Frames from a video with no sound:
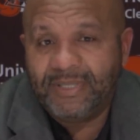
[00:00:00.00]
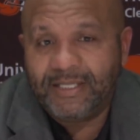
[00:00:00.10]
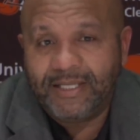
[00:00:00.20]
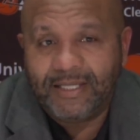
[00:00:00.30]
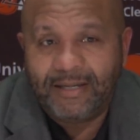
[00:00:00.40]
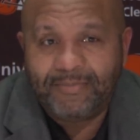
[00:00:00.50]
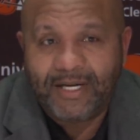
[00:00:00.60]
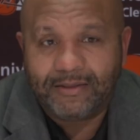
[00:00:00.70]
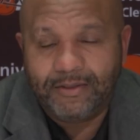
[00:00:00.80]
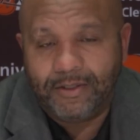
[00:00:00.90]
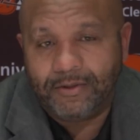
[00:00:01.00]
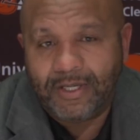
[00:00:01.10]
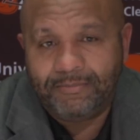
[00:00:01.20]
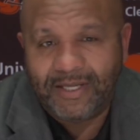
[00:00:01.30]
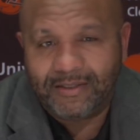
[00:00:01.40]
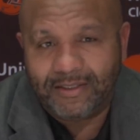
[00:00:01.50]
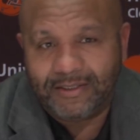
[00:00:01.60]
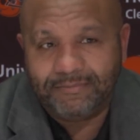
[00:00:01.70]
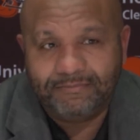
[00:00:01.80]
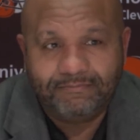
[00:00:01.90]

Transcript: Again, I'm not going to